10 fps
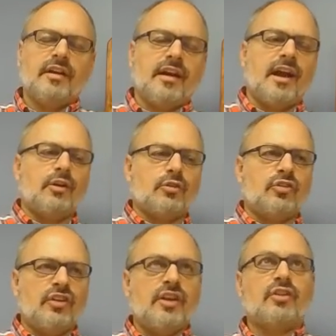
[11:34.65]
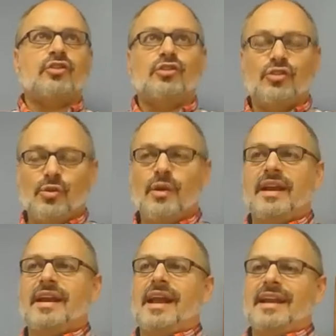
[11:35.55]
I don't see us doing
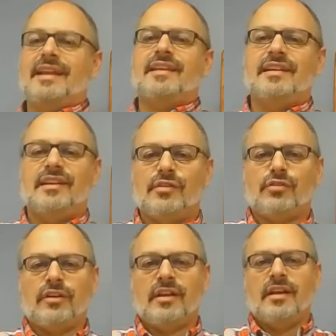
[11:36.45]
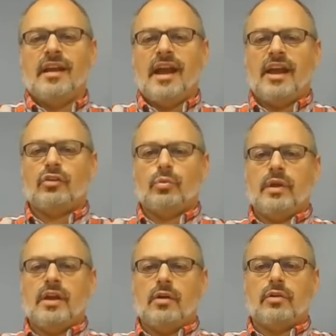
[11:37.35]
anything different as we
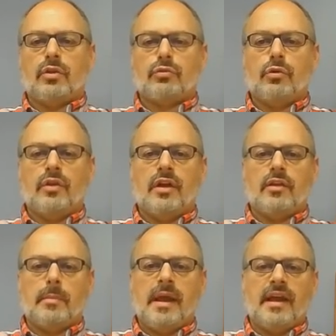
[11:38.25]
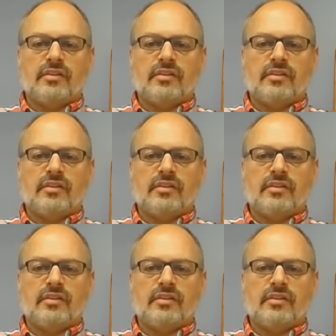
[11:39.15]
go through the other paths.